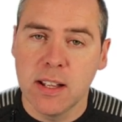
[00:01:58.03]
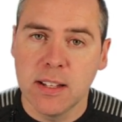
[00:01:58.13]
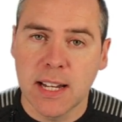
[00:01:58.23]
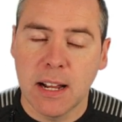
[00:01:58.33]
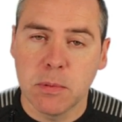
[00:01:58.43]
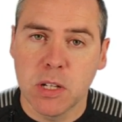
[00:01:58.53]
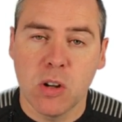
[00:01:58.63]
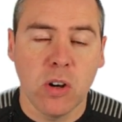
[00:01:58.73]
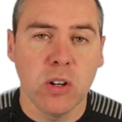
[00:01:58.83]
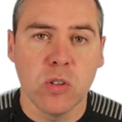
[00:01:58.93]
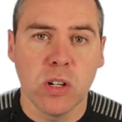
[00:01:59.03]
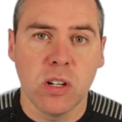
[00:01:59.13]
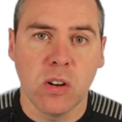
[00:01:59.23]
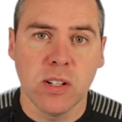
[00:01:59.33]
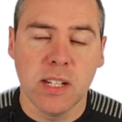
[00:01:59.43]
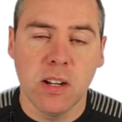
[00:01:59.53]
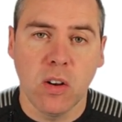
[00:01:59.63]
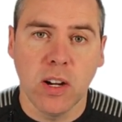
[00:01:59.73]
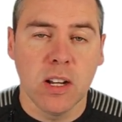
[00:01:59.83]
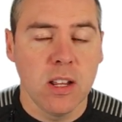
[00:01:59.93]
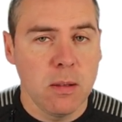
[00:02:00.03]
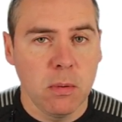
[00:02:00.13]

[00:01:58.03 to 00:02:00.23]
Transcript: So that up to 999,